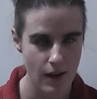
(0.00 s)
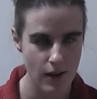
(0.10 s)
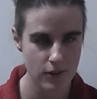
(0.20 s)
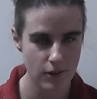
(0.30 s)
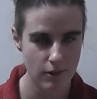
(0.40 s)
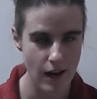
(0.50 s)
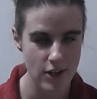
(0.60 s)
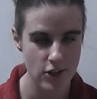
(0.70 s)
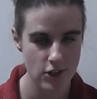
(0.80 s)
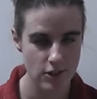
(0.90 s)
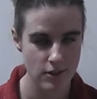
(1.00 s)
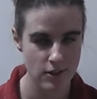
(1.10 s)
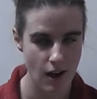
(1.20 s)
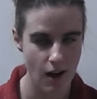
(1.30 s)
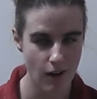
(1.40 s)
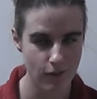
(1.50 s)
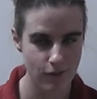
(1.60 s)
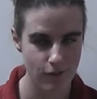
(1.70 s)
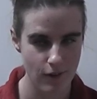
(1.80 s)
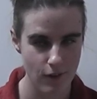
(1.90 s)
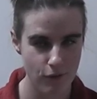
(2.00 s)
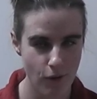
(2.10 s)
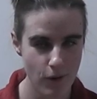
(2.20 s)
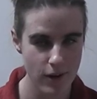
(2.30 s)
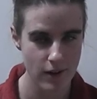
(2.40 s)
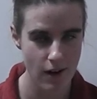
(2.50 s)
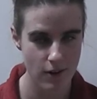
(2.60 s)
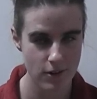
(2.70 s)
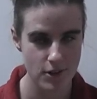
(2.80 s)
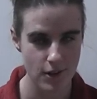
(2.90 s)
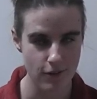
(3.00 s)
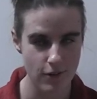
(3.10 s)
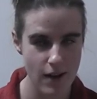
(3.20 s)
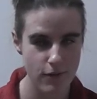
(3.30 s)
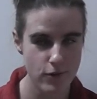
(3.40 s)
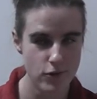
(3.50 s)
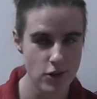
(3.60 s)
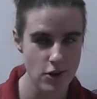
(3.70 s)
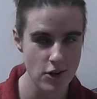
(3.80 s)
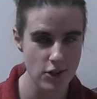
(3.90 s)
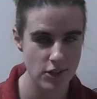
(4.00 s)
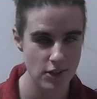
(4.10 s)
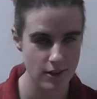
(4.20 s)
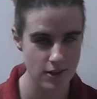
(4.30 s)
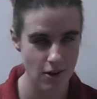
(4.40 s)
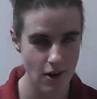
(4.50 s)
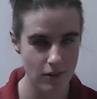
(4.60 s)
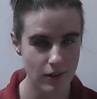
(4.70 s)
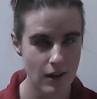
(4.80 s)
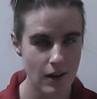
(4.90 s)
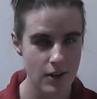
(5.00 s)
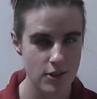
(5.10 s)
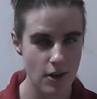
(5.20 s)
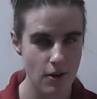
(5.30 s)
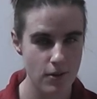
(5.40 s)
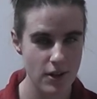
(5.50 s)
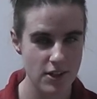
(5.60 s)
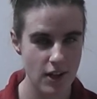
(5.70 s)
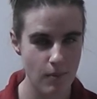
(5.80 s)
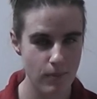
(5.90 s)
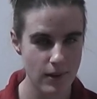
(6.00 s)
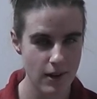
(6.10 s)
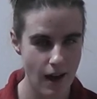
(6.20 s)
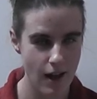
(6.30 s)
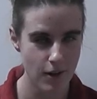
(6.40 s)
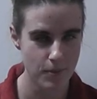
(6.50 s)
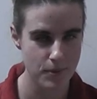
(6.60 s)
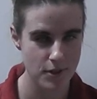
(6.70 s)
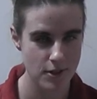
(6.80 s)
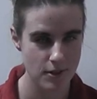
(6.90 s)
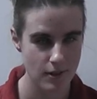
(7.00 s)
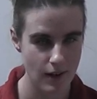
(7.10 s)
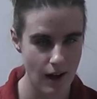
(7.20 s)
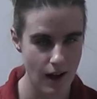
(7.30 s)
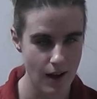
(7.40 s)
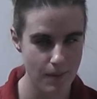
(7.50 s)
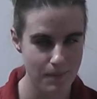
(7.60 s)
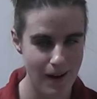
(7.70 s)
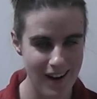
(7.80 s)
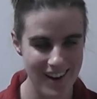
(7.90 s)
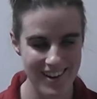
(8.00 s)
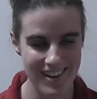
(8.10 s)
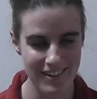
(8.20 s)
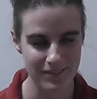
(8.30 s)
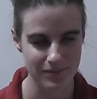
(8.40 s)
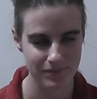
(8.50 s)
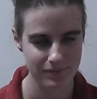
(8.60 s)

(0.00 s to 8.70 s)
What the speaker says: integration of foreigners, of refugees, and so on. So this company helps by